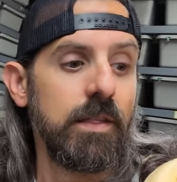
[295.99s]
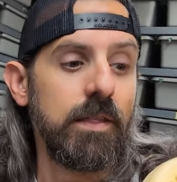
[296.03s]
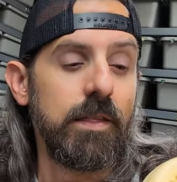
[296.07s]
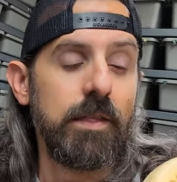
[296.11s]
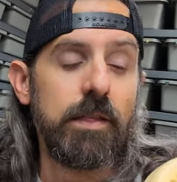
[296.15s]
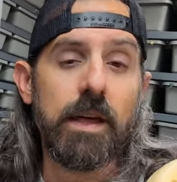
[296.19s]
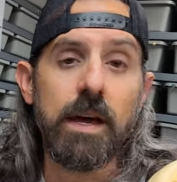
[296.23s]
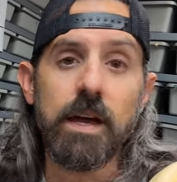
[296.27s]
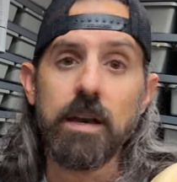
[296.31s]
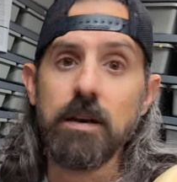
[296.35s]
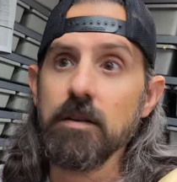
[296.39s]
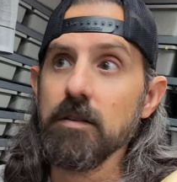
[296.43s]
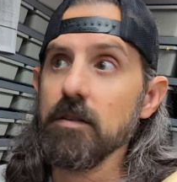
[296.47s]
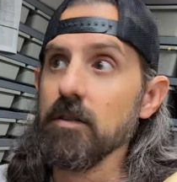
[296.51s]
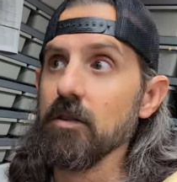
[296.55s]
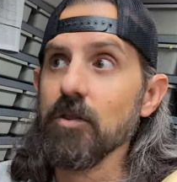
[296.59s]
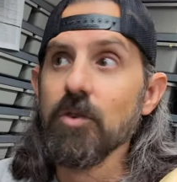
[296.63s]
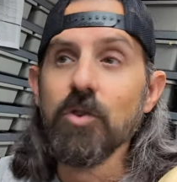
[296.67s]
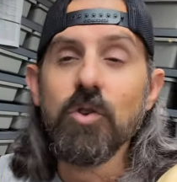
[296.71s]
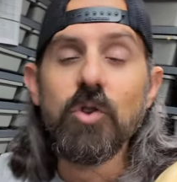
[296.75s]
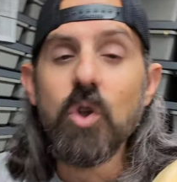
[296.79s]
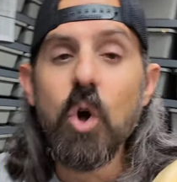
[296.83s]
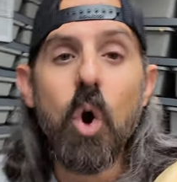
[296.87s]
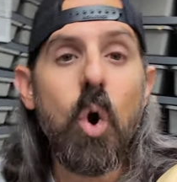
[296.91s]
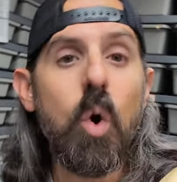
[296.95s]
that
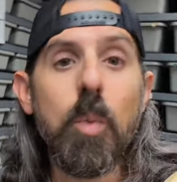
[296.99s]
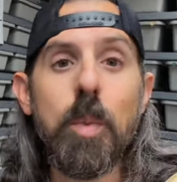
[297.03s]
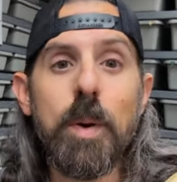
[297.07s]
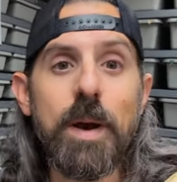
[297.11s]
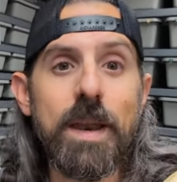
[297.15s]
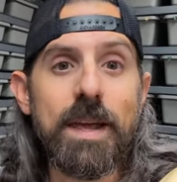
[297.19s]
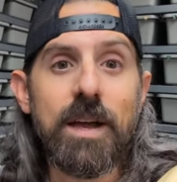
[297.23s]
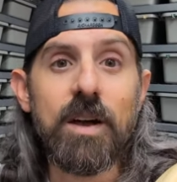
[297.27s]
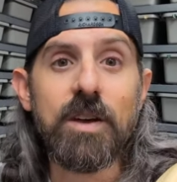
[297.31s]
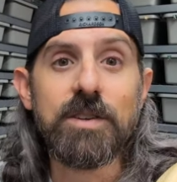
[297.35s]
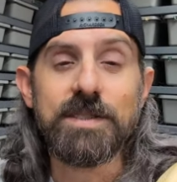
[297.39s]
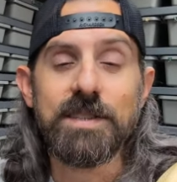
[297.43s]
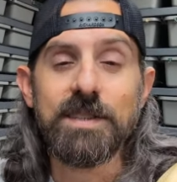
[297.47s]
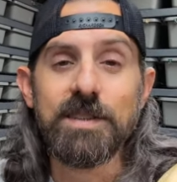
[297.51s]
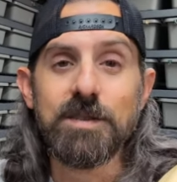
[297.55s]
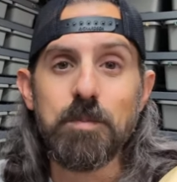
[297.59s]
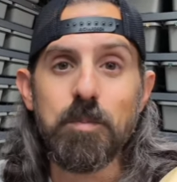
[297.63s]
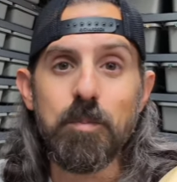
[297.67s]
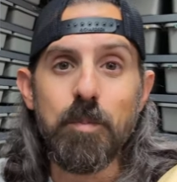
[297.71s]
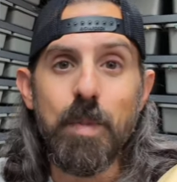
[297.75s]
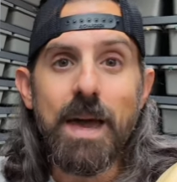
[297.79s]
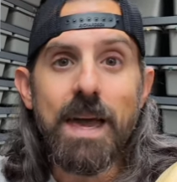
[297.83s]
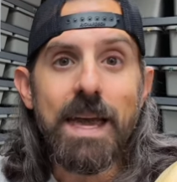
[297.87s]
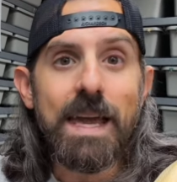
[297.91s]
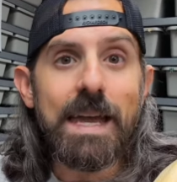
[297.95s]
nobody else has
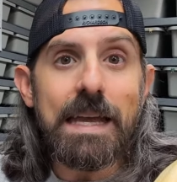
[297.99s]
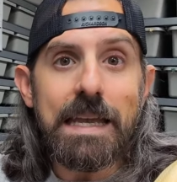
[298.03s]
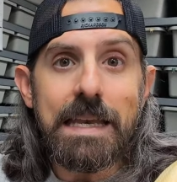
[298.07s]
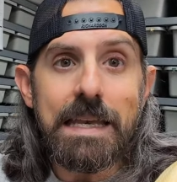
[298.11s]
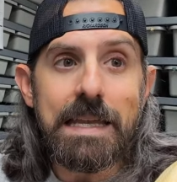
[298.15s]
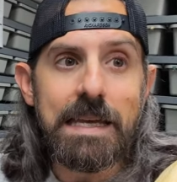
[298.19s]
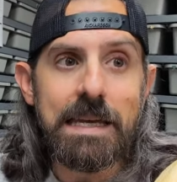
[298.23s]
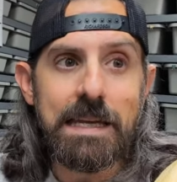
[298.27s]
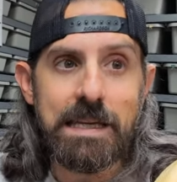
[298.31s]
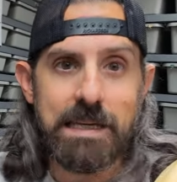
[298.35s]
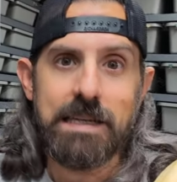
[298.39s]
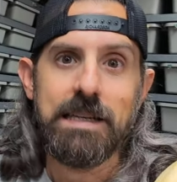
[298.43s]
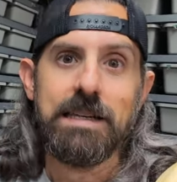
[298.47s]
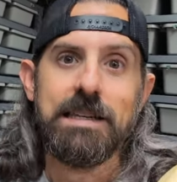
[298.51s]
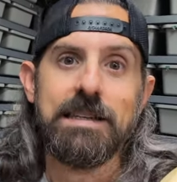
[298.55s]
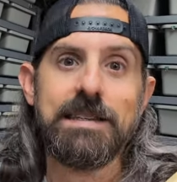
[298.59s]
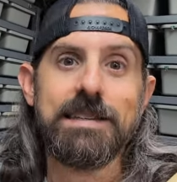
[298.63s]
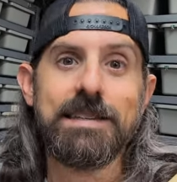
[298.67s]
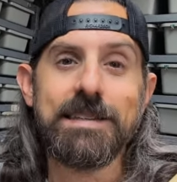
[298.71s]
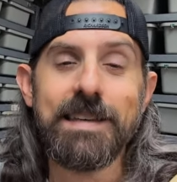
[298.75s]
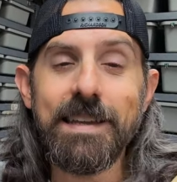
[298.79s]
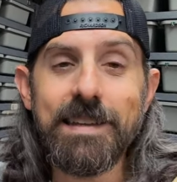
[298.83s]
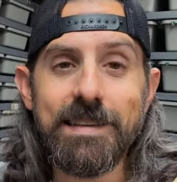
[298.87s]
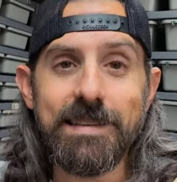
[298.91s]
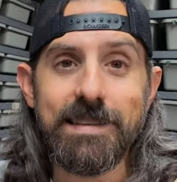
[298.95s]
made
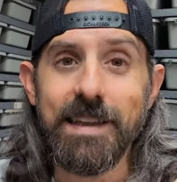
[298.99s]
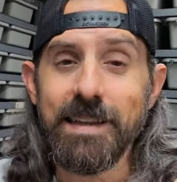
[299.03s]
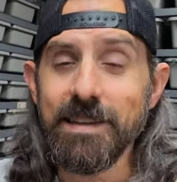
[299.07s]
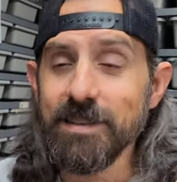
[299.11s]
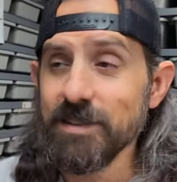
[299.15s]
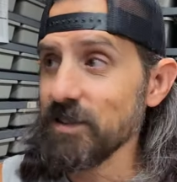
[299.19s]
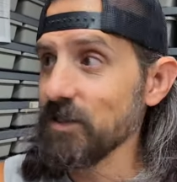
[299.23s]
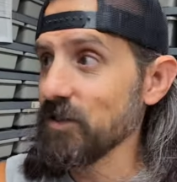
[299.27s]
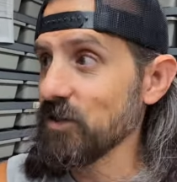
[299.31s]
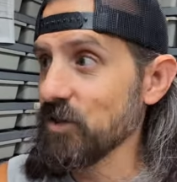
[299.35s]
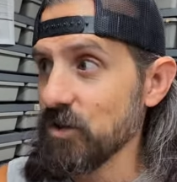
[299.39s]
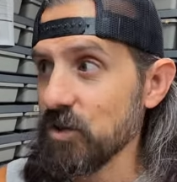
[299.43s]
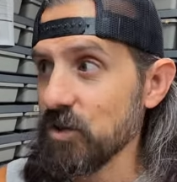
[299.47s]
since this is